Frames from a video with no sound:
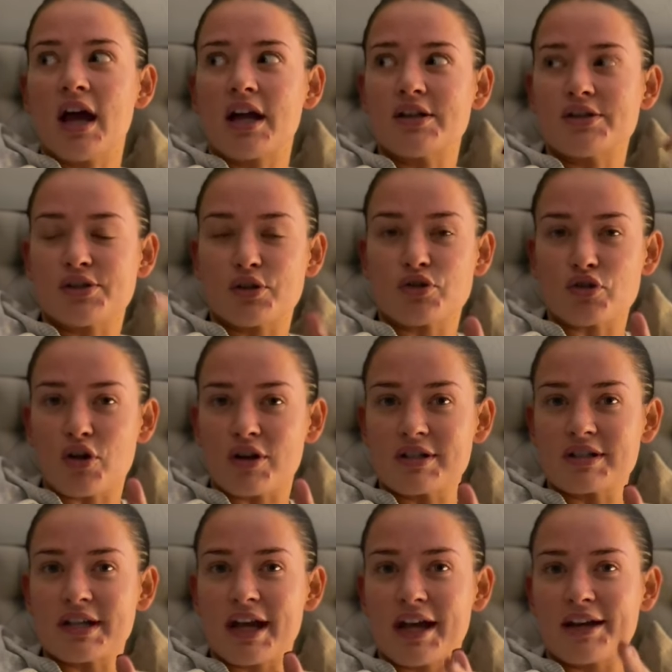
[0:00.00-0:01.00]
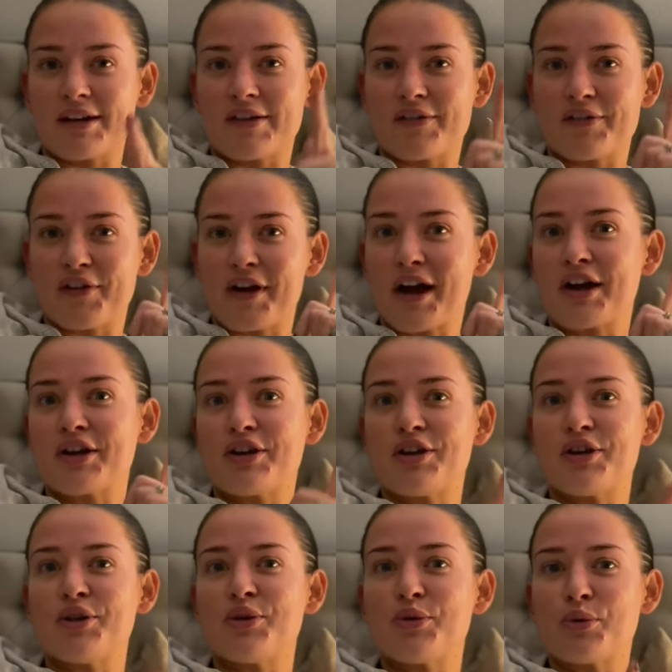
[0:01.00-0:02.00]
and social content for our
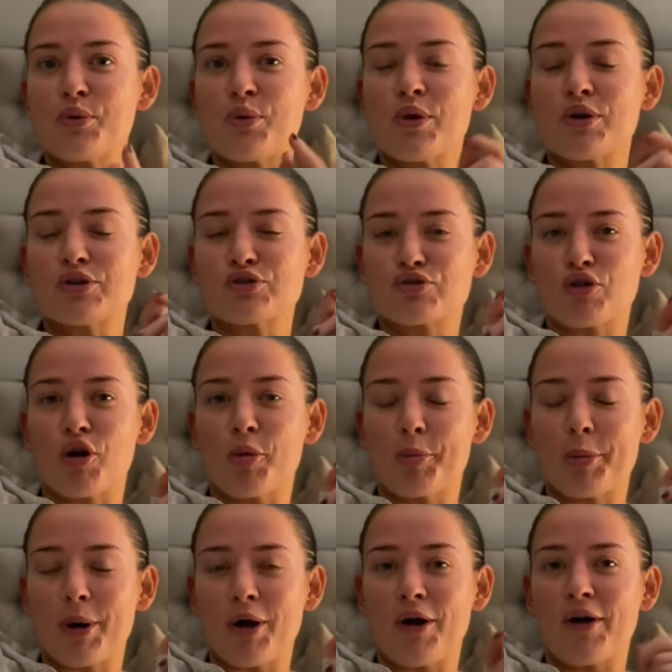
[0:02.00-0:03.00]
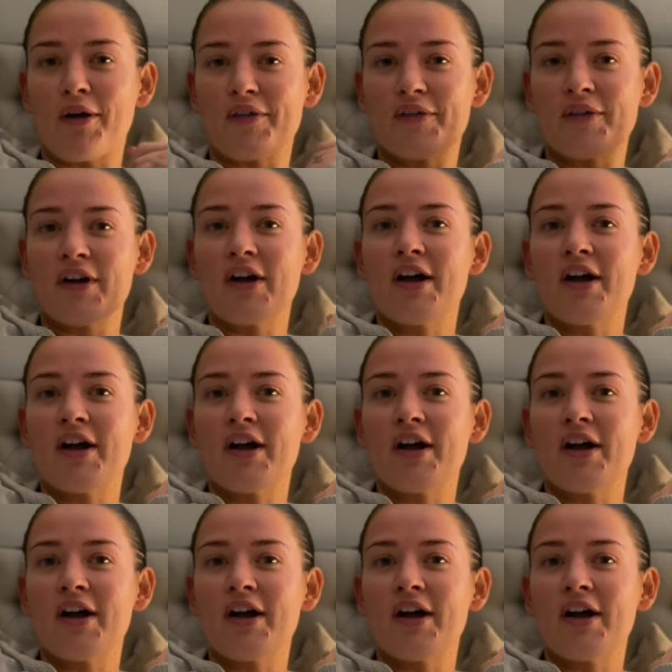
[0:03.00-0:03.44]
new drop of